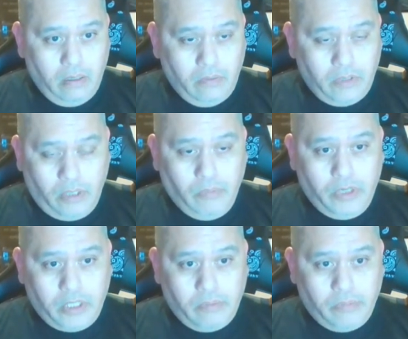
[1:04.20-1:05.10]
For some
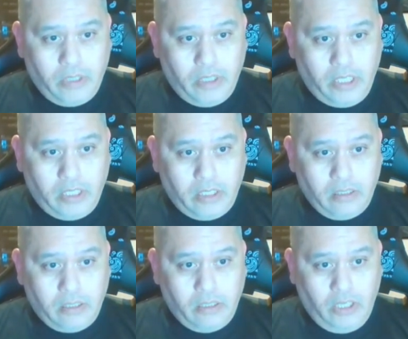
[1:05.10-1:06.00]
reason, but let's
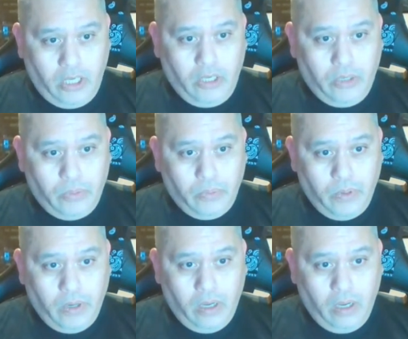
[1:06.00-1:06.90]
continue.
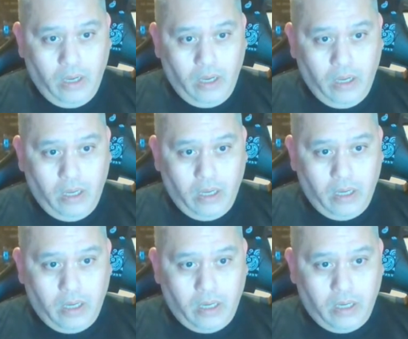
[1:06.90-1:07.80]

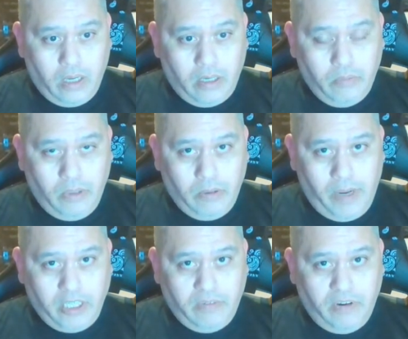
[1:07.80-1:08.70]
The
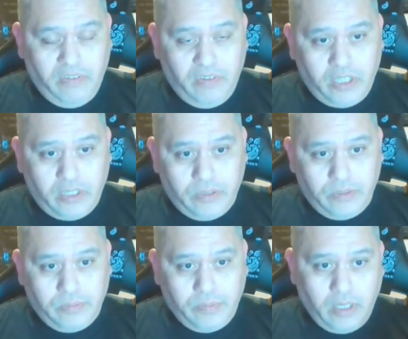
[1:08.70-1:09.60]
match is very
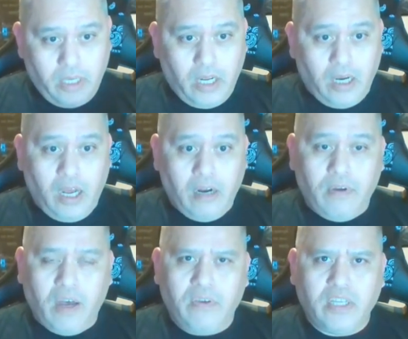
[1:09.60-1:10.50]
physical, and a lot of
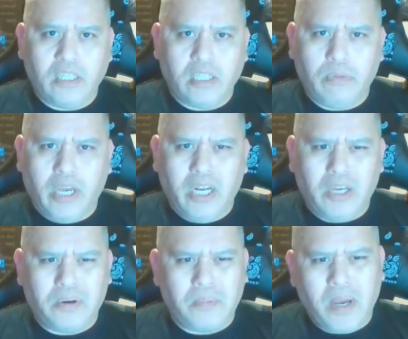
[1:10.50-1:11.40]
offense displayed
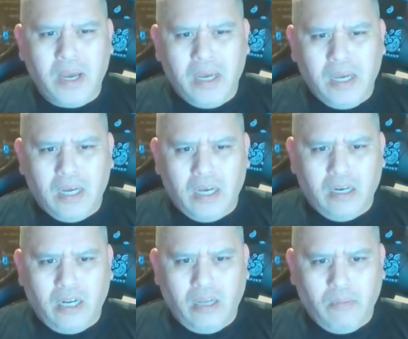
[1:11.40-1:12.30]
here.
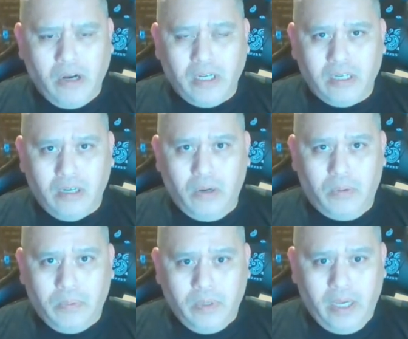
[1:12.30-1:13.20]
Dante Martin can
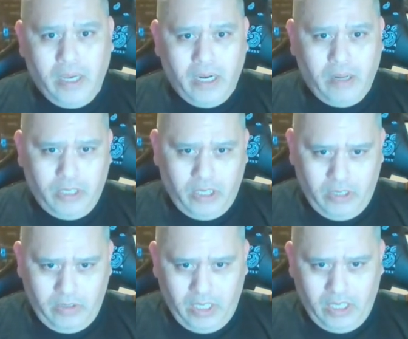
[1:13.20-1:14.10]
go, and I'm telling
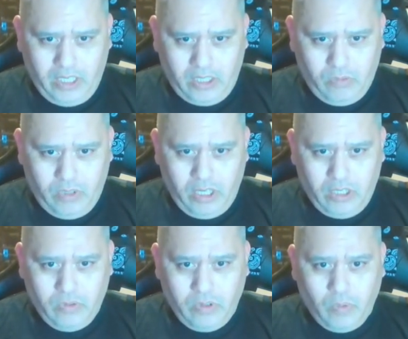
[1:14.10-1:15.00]
you, he is really
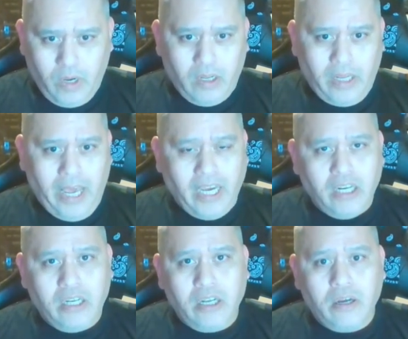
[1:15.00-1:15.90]
doing well,
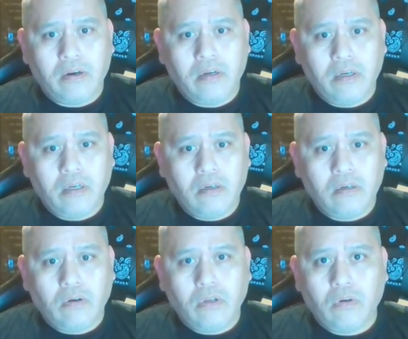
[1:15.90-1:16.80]
hanging in there,
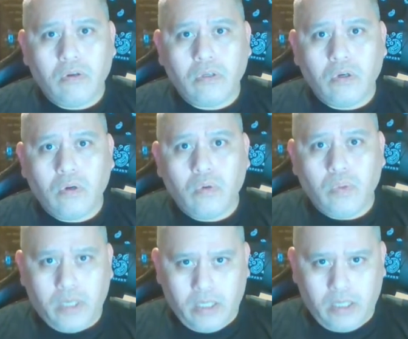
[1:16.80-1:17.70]
going toe-to-toe
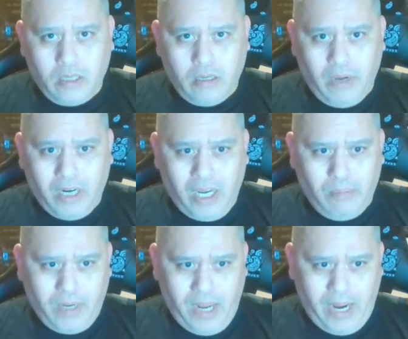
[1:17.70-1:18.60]
with
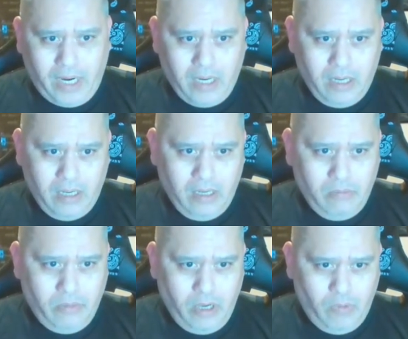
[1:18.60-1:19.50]
Malakai Black.
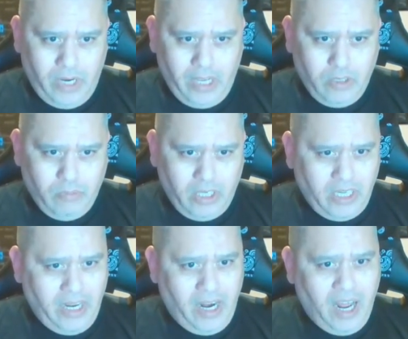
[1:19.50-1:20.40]
But he relied too much
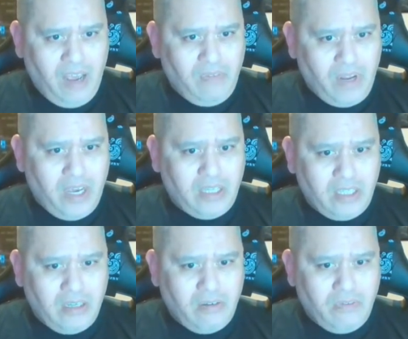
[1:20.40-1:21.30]
on that high-flying
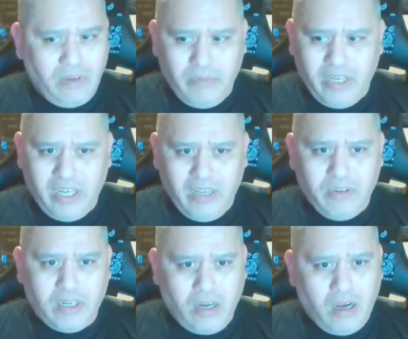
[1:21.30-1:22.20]
stuff. I mean, it
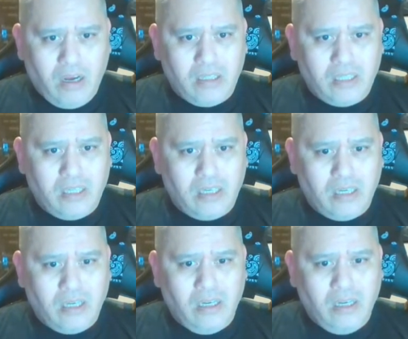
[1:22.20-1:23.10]
even caused
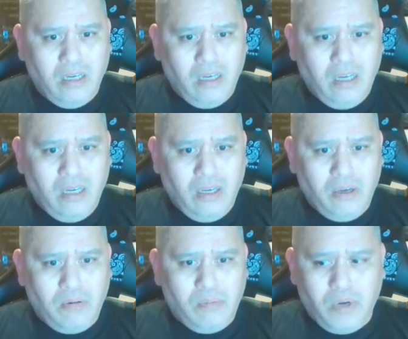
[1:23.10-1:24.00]

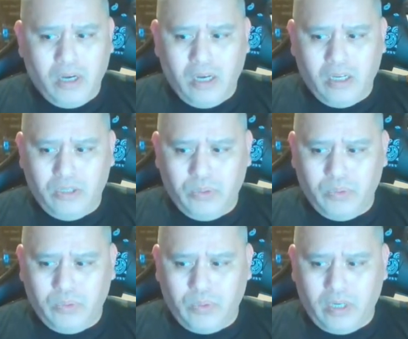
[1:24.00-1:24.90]
him
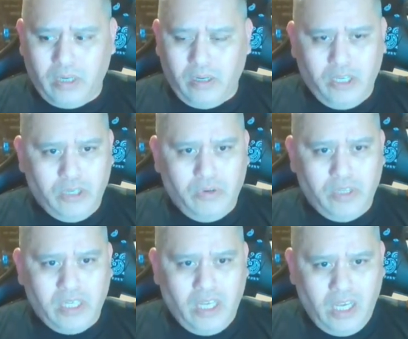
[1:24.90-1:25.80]
to injure
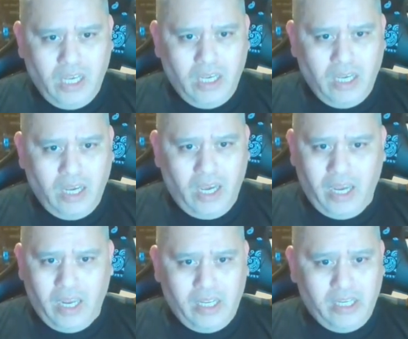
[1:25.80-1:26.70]
his knee.
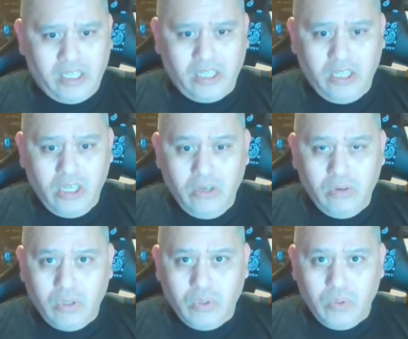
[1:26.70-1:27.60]
And he just
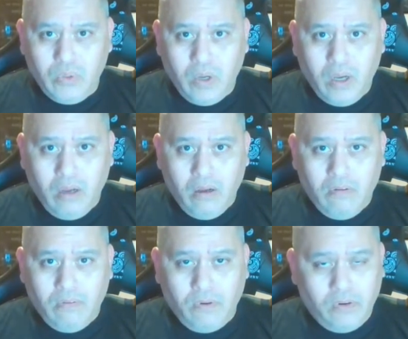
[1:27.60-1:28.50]
continued to
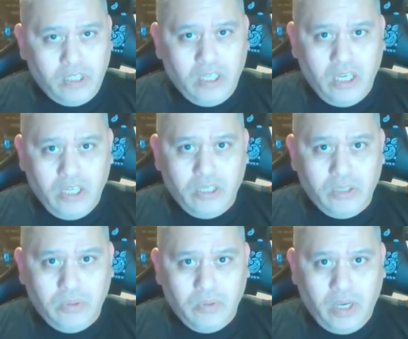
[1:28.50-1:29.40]
force the
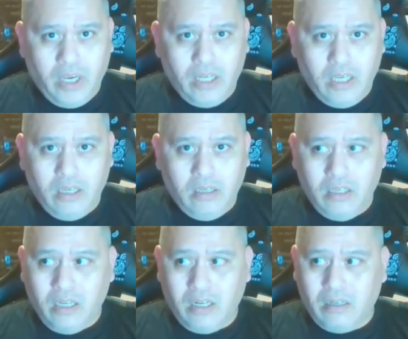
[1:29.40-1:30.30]
issue. And he
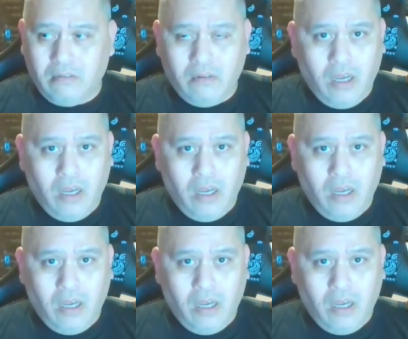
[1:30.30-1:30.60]
did an